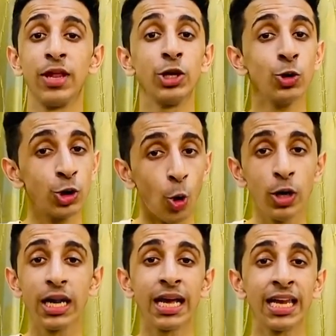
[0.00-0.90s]
then you
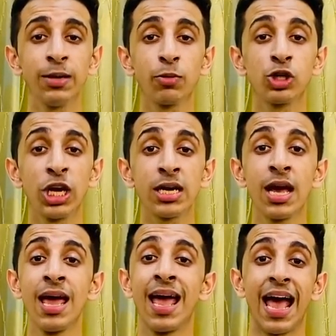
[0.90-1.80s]
don't take any
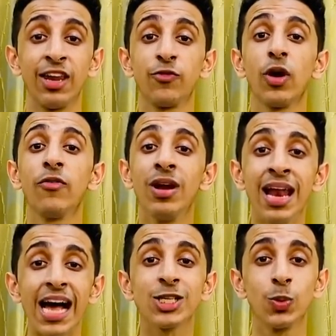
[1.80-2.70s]
project and if you have
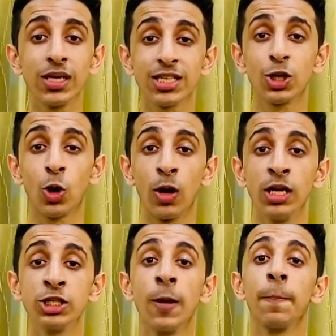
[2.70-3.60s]
relaxed weeks in
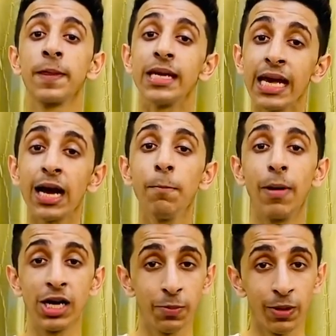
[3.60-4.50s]
college, take up
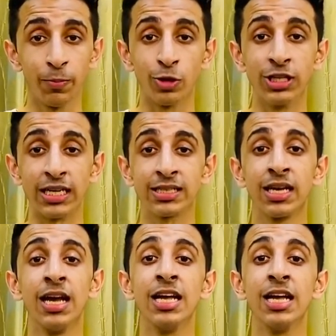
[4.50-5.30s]
multiple projects.